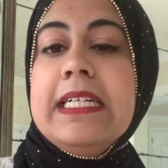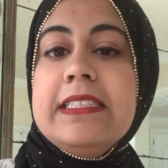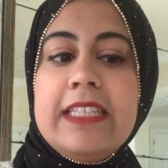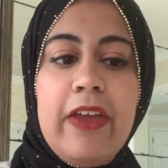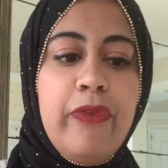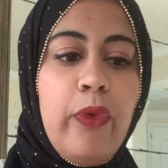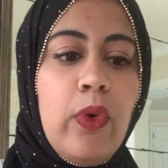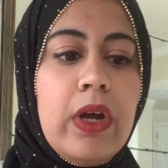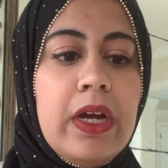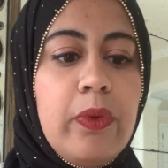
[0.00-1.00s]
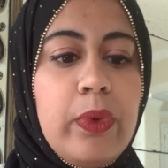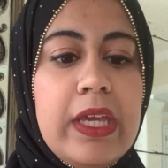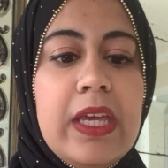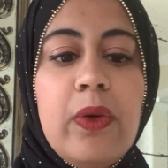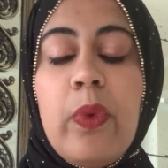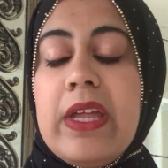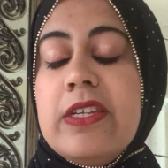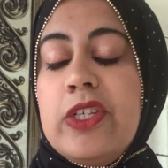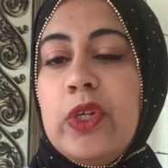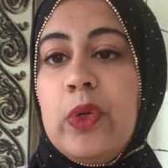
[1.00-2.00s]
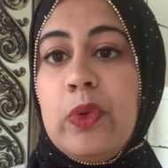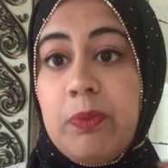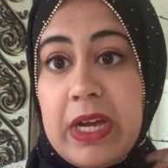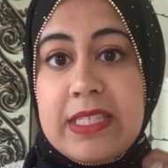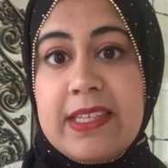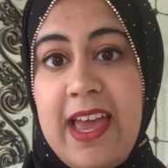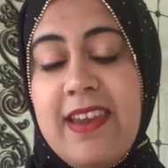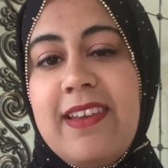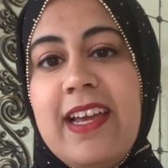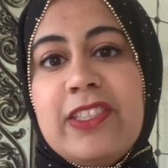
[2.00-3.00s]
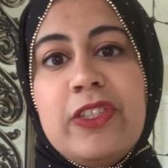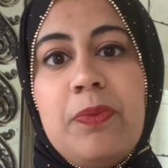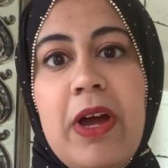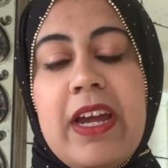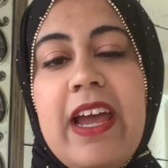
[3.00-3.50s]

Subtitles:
Day 4, we went to Bryce Canyon National Park,